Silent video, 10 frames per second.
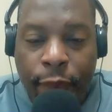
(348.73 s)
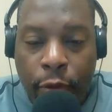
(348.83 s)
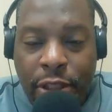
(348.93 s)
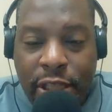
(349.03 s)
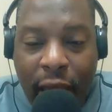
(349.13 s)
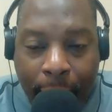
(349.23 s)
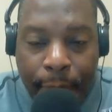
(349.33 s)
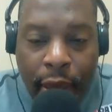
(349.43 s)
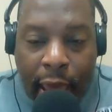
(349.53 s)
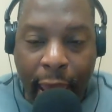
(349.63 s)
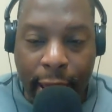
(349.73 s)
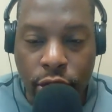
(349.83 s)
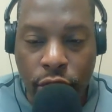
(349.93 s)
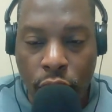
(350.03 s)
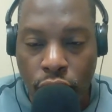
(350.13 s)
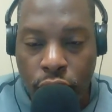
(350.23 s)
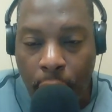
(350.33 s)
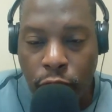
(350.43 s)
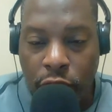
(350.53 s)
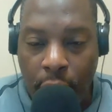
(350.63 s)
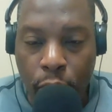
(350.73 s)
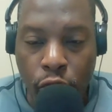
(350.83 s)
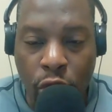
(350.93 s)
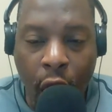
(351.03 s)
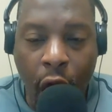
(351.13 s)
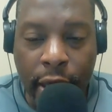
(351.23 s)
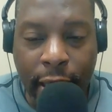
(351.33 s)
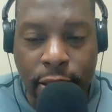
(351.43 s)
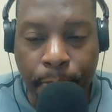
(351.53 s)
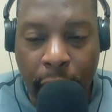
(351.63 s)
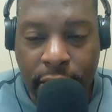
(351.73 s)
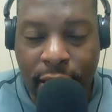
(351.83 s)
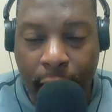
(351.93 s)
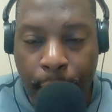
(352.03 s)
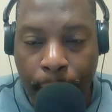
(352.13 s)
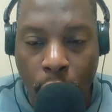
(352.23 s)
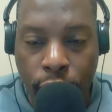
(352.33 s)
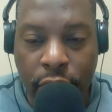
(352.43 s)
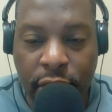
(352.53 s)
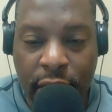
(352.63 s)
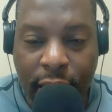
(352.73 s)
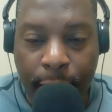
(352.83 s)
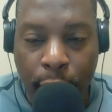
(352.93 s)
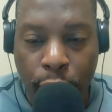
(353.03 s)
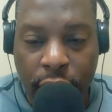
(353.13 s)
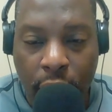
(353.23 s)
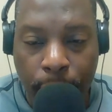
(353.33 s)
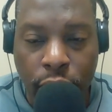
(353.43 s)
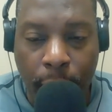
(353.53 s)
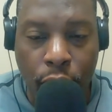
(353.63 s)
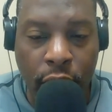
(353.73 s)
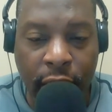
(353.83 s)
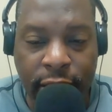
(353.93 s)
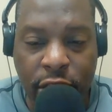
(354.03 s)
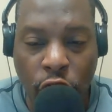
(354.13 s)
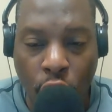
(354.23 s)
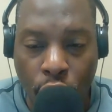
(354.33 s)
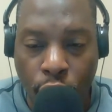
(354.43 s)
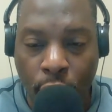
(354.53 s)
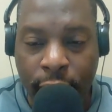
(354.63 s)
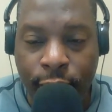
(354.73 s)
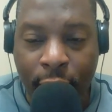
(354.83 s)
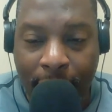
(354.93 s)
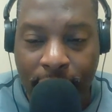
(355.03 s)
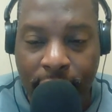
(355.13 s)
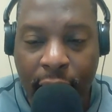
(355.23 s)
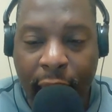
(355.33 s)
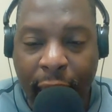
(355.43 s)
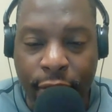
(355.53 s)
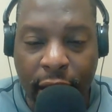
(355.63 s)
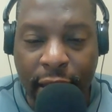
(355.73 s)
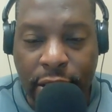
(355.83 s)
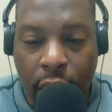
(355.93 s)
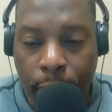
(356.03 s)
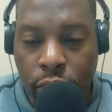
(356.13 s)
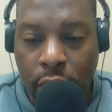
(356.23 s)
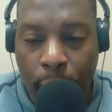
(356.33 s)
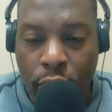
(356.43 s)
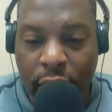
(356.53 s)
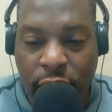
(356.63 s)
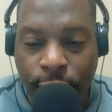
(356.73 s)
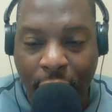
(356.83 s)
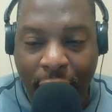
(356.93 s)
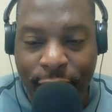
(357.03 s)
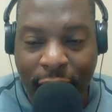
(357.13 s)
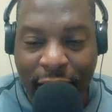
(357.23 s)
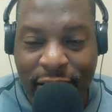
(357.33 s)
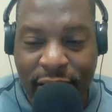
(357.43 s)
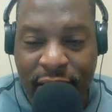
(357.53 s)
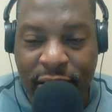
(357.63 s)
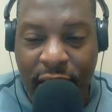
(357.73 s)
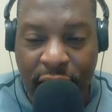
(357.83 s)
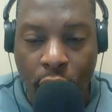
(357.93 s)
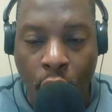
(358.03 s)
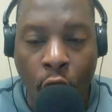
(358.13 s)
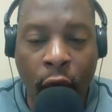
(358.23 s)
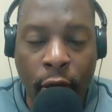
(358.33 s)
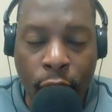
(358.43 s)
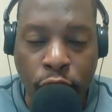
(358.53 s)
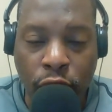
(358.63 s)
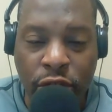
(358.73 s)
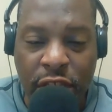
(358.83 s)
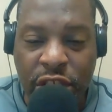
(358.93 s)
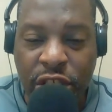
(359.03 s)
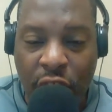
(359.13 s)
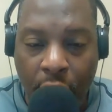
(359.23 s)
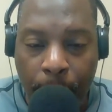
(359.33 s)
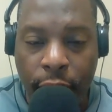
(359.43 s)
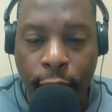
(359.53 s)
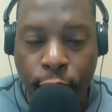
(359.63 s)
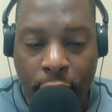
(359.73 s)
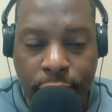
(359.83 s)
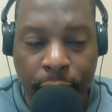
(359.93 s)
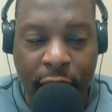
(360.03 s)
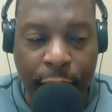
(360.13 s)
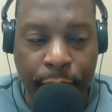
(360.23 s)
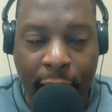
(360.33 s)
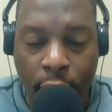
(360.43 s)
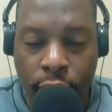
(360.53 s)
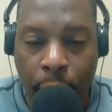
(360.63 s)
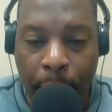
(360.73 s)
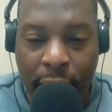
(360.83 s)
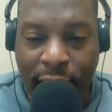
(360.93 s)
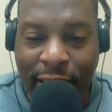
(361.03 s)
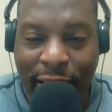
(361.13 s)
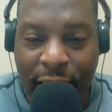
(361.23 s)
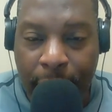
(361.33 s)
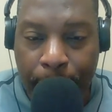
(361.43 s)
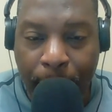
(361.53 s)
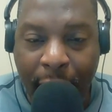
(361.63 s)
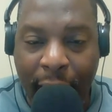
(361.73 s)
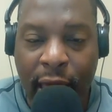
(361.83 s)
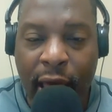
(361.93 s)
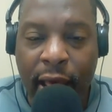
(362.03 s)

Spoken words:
from Chap had 2 double-doubles against big-time opponents. He came in with a double-double against third-ranked Valley and then a double-double against 5A Centennial. Those are just some of the freshmen that have been out here making an impact